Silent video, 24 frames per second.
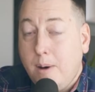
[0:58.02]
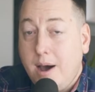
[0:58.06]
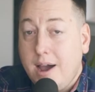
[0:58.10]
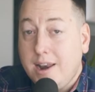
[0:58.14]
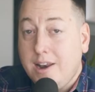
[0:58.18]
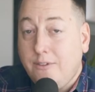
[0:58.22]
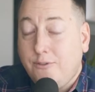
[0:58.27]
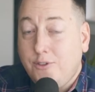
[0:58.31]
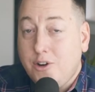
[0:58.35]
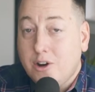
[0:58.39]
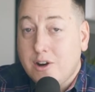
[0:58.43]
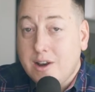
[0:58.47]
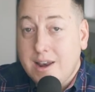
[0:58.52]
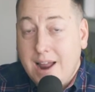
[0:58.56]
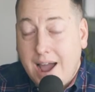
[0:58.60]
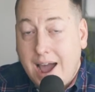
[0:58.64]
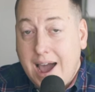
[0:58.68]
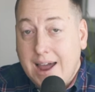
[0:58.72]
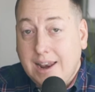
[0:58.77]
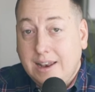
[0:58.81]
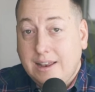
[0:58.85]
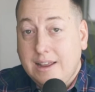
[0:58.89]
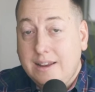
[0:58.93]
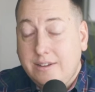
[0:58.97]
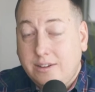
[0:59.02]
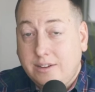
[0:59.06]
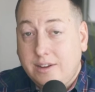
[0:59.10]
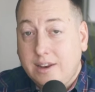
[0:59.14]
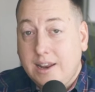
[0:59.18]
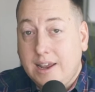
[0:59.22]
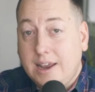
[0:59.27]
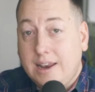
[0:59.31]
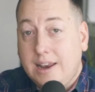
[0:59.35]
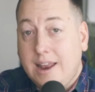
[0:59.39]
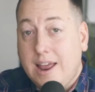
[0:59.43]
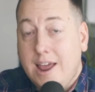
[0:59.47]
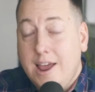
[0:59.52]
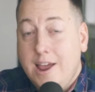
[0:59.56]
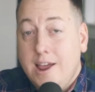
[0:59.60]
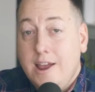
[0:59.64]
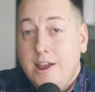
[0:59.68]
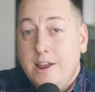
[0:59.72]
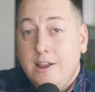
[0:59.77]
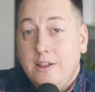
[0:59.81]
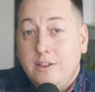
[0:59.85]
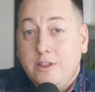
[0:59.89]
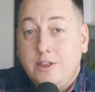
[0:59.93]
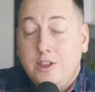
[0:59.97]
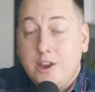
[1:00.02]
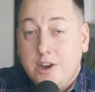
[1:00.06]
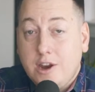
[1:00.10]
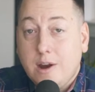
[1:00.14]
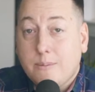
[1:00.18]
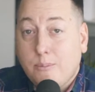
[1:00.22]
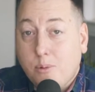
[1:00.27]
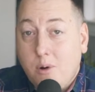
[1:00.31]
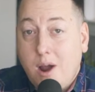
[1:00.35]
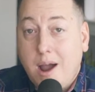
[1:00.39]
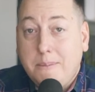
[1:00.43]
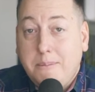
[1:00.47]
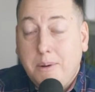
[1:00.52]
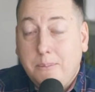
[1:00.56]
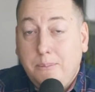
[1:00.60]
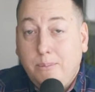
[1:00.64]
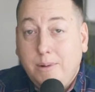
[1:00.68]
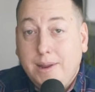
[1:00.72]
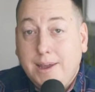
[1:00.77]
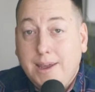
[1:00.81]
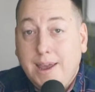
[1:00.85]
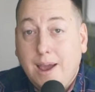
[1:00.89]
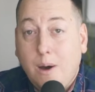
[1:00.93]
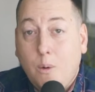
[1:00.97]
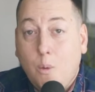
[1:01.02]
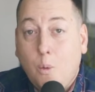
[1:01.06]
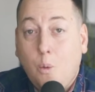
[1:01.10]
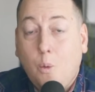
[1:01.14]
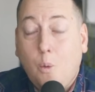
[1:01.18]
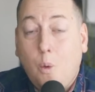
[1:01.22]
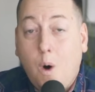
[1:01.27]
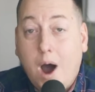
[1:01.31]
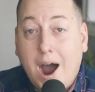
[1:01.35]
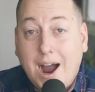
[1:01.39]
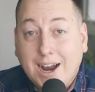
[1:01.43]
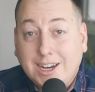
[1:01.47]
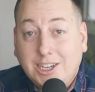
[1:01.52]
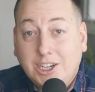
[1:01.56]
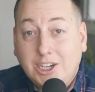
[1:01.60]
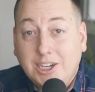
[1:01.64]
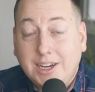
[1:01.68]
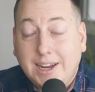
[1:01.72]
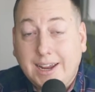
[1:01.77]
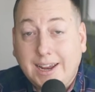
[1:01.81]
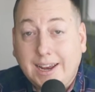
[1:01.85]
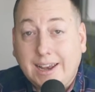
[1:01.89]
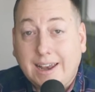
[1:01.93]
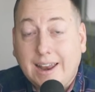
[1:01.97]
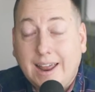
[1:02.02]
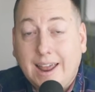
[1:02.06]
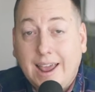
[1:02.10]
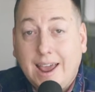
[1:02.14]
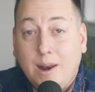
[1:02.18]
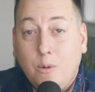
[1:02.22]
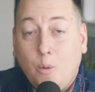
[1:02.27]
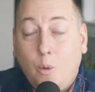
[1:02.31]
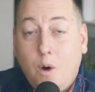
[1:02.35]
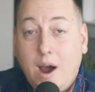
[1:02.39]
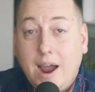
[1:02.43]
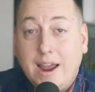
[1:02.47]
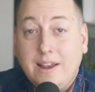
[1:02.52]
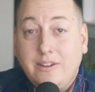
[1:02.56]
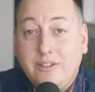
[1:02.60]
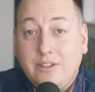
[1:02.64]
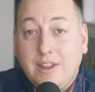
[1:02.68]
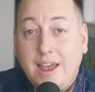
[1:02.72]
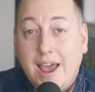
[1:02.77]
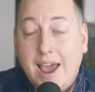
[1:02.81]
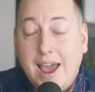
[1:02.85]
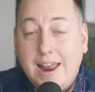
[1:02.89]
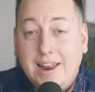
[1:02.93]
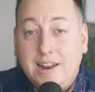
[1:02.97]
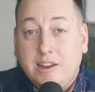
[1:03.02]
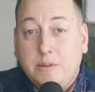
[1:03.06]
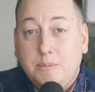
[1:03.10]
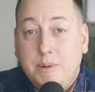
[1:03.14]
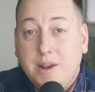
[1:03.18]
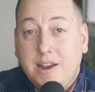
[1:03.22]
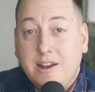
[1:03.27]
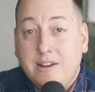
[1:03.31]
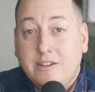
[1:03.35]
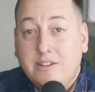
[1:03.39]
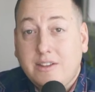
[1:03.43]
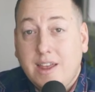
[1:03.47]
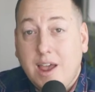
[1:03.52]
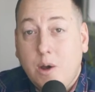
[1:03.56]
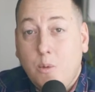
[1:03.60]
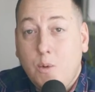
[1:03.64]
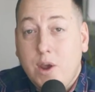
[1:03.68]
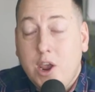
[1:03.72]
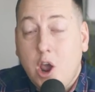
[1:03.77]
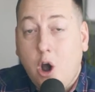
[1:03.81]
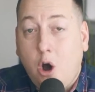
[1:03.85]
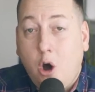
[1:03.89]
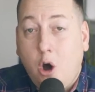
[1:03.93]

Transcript: But if you're not listening, then you're probably watching. And why is that? It's because that we